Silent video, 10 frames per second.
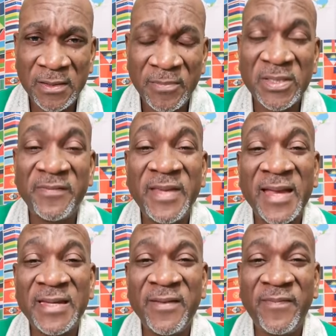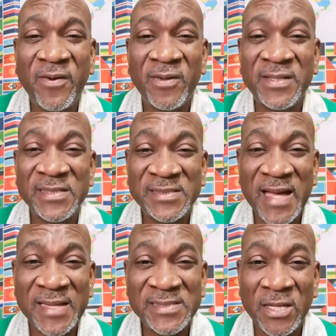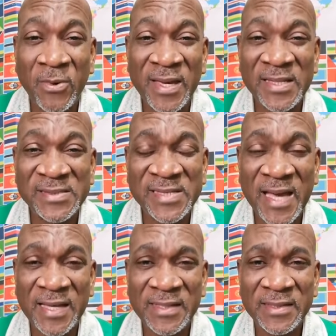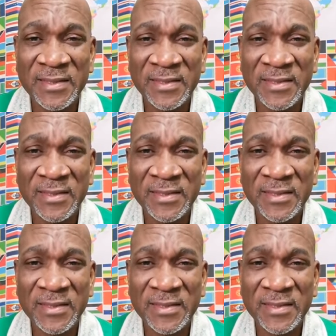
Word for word: But if that difficulty starts on our inside,